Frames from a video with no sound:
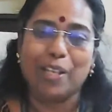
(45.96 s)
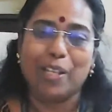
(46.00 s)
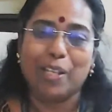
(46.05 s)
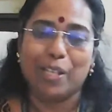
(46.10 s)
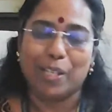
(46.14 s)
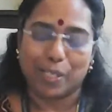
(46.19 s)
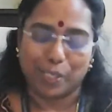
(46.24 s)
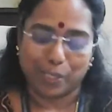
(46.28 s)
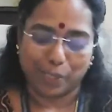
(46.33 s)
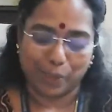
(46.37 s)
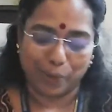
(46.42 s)

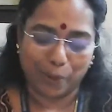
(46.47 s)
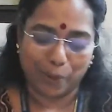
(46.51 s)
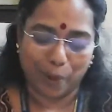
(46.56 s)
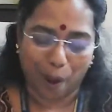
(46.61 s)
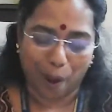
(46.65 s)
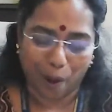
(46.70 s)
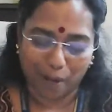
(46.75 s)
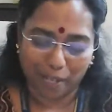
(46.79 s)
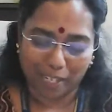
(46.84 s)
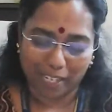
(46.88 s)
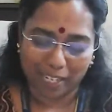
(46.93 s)
So
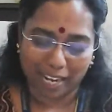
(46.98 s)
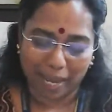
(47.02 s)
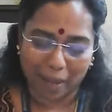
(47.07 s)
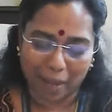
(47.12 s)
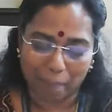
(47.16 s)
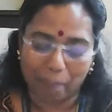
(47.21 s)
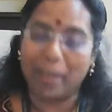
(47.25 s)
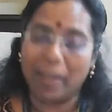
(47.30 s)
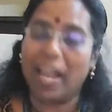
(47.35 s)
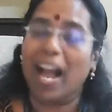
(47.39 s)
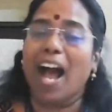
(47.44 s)
on
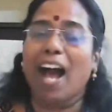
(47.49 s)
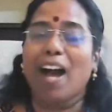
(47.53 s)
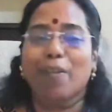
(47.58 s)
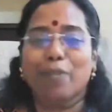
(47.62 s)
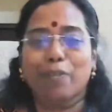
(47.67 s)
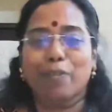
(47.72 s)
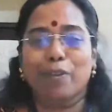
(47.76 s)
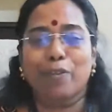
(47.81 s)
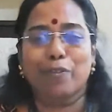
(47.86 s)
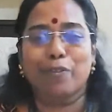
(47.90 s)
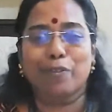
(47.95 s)
behalf
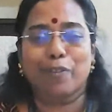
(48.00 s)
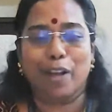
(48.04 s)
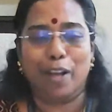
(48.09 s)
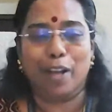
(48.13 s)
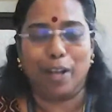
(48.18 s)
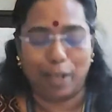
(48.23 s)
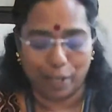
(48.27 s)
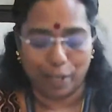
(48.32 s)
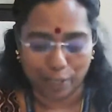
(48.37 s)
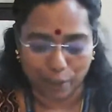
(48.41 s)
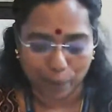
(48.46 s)
of
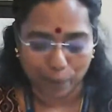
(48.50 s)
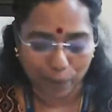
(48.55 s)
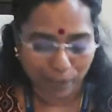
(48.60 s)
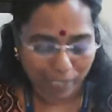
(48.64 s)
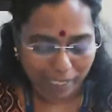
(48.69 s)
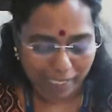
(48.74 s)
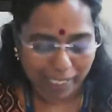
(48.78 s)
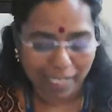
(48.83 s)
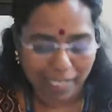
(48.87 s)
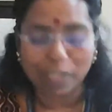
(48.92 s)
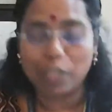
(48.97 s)

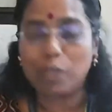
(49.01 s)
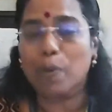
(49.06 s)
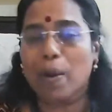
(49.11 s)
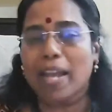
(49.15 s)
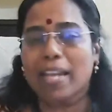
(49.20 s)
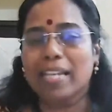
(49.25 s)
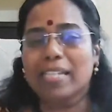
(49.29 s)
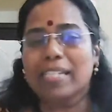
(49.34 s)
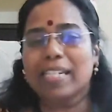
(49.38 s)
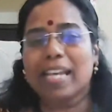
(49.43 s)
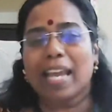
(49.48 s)
UGC's
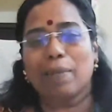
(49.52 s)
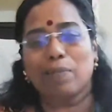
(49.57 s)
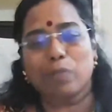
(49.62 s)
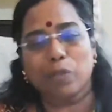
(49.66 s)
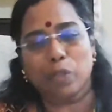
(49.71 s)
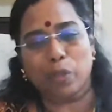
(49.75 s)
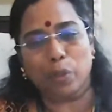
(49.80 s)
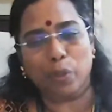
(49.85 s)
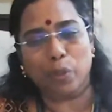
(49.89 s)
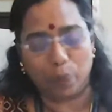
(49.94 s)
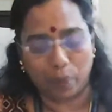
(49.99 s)
right, MG
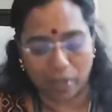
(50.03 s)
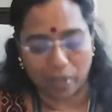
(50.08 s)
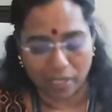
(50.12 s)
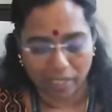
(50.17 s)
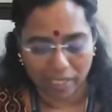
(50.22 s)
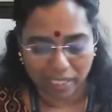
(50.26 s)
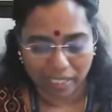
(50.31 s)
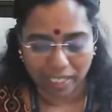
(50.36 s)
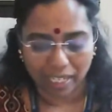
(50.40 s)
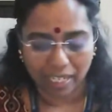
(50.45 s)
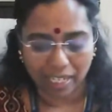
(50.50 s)

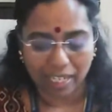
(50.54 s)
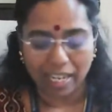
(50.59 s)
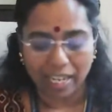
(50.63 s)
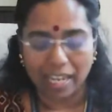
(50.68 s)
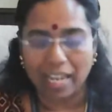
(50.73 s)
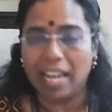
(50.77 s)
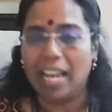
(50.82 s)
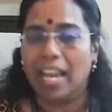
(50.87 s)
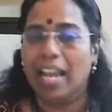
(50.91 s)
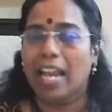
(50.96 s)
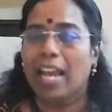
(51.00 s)
University,
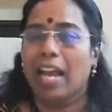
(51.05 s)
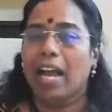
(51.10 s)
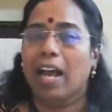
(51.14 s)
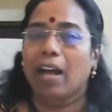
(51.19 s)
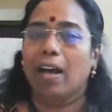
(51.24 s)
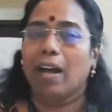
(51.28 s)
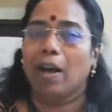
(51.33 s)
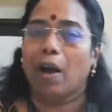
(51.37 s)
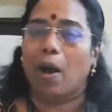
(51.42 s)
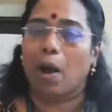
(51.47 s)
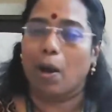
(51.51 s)

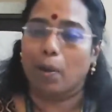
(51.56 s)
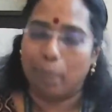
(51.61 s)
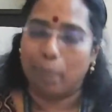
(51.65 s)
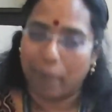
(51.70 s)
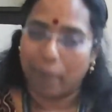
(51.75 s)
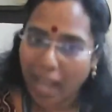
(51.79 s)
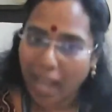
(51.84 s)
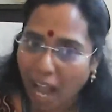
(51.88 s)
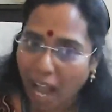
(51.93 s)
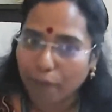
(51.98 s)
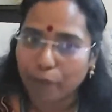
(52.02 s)
on
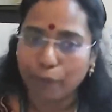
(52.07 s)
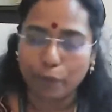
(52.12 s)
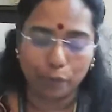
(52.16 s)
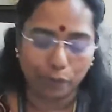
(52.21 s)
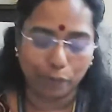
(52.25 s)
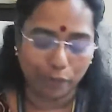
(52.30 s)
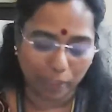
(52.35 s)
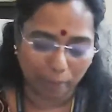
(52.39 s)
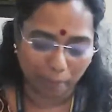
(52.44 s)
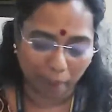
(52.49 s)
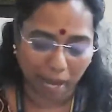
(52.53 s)
behalf of
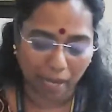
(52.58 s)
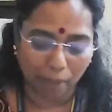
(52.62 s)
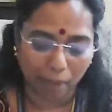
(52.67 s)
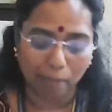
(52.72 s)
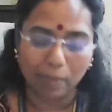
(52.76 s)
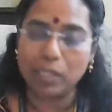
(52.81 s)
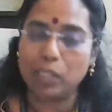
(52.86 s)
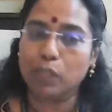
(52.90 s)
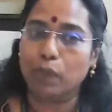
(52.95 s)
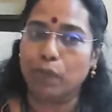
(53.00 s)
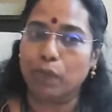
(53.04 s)

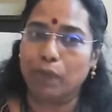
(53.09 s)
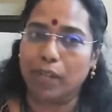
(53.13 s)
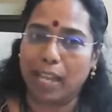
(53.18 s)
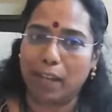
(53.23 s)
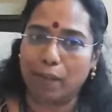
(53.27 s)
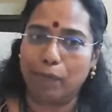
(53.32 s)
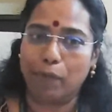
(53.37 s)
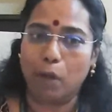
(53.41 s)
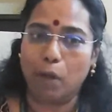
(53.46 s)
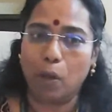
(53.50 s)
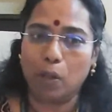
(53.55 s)
Department of
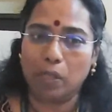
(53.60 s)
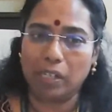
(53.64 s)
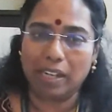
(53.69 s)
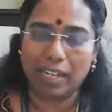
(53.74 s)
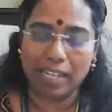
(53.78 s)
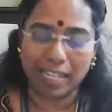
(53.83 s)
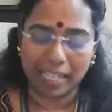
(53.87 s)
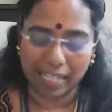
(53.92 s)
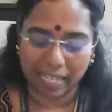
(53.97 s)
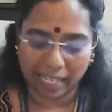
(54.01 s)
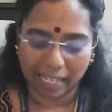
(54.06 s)
Lifelong
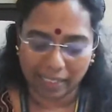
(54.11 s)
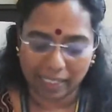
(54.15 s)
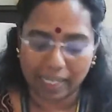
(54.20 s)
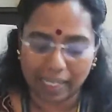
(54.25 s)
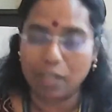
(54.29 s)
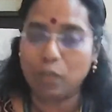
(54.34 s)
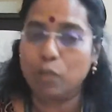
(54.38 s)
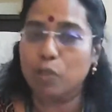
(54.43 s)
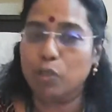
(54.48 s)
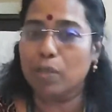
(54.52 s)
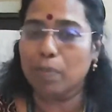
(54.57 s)
Learning and
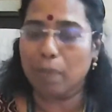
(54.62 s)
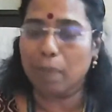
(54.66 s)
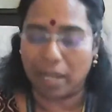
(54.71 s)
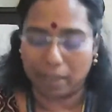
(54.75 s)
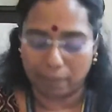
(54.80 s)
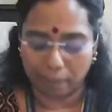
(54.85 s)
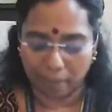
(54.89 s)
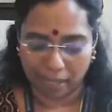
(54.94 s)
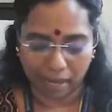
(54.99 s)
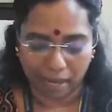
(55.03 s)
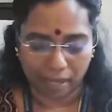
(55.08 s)
Extension,
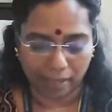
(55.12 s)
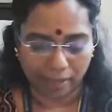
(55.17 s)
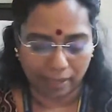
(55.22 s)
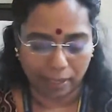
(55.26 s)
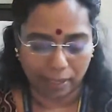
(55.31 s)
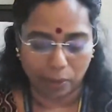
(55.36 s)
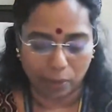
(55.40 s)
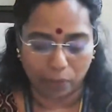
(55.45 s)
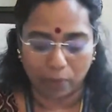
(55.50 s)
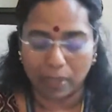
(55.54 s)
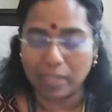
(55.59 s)
Mahatma Gandhi
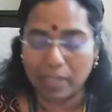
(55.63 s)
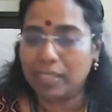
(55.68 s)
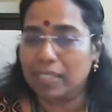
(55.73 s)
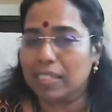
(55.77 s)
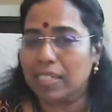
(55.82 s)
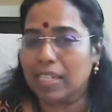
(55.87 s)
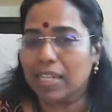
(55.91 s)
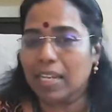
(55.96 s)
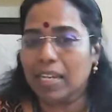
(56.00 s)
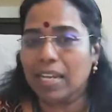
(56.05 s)
University,